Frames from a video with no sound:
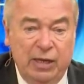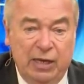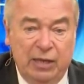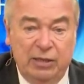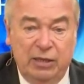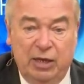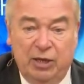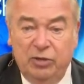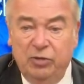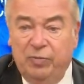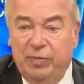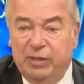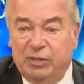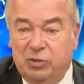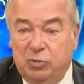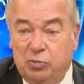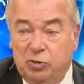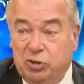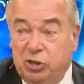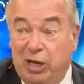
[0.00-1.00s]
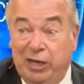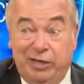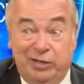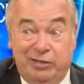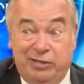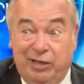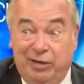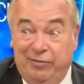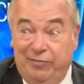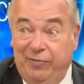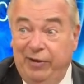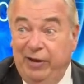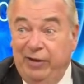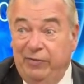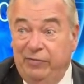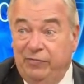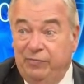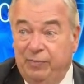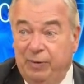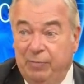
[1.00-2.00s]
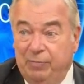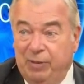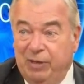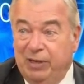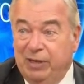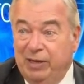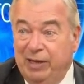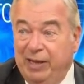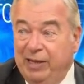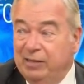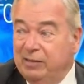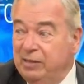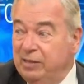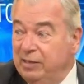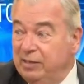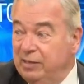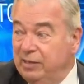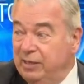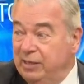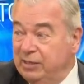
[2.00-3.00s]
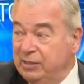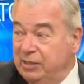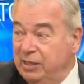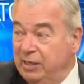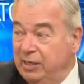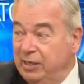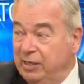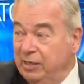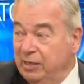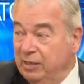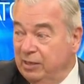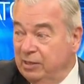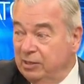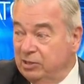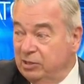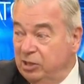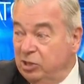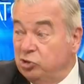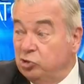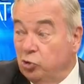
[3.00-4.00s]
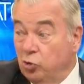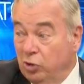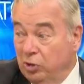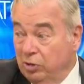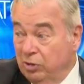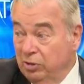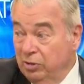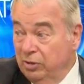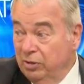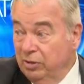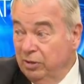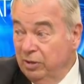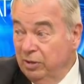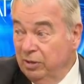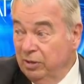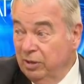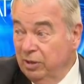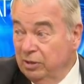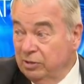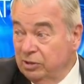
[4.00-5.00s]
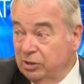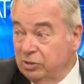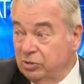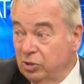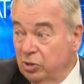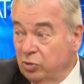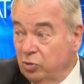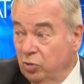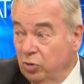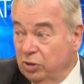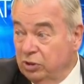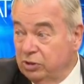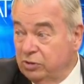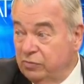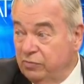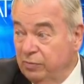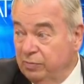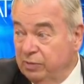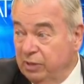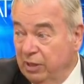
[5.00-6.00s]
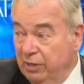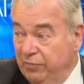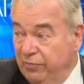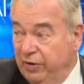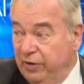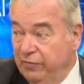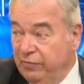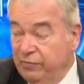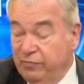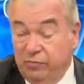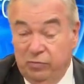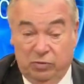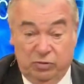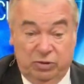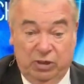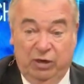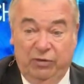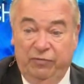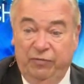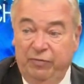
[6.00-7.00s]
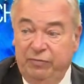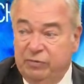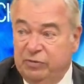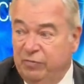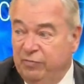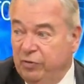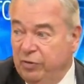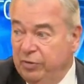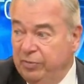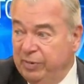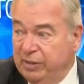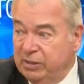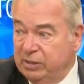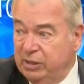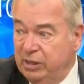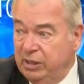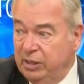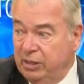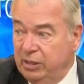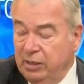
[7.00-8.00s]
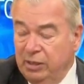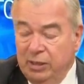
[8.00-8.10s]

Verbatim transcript: And the other missile was shot at Tel Aviv, but it landed in the sea, seashore, uh, just across from Tel Aviv. Of course, Tel Aviv is a very big city.